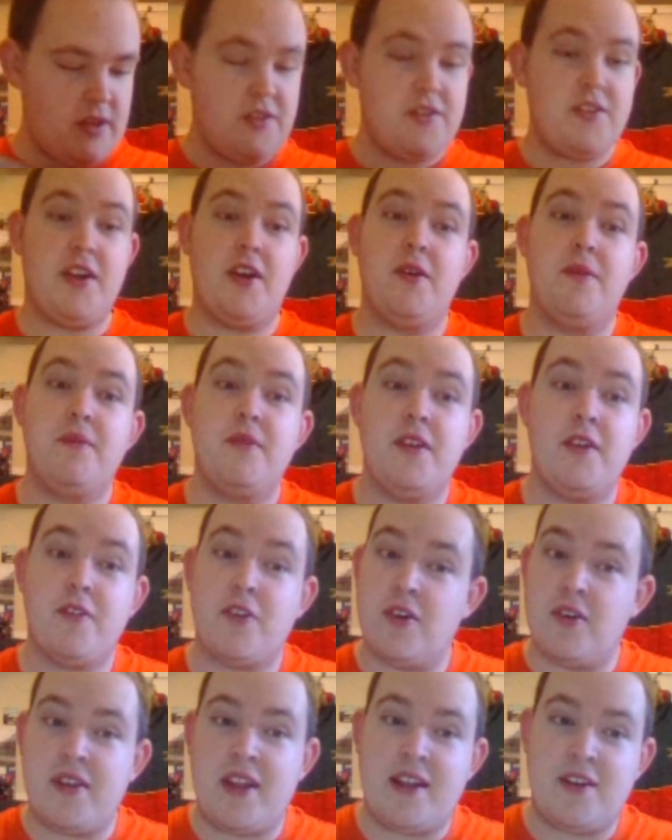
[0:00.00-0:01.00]
So you've
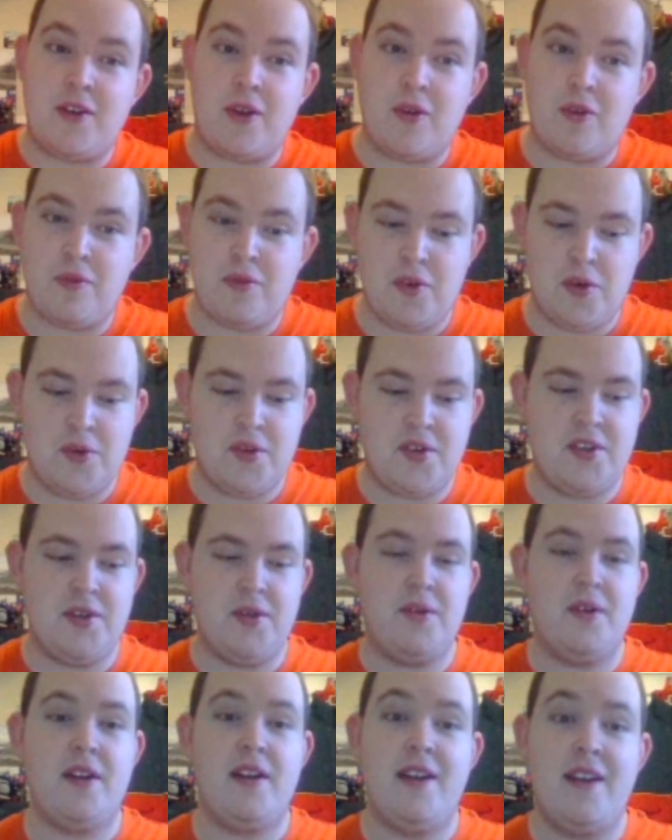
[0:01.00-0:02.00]
got that to look forward to
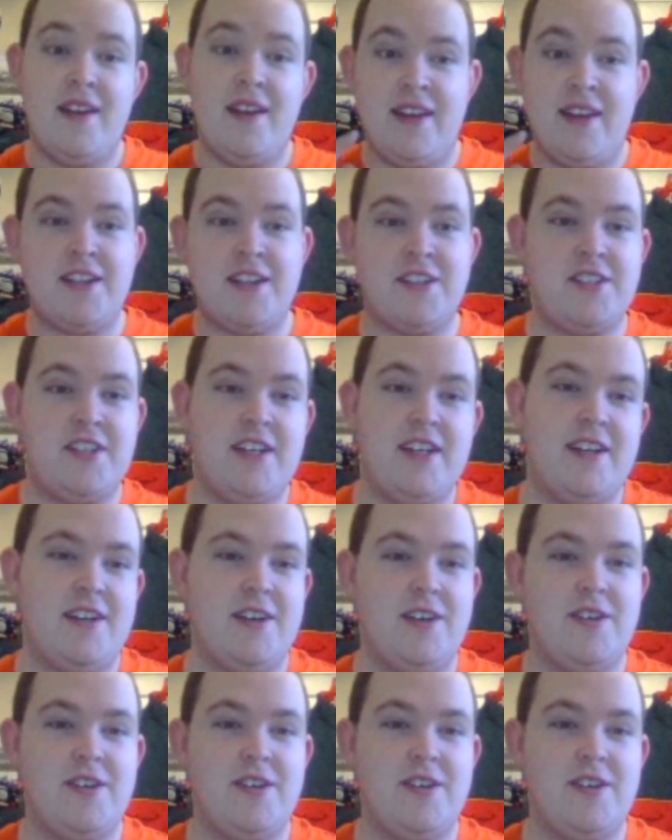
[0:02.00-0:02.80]
next year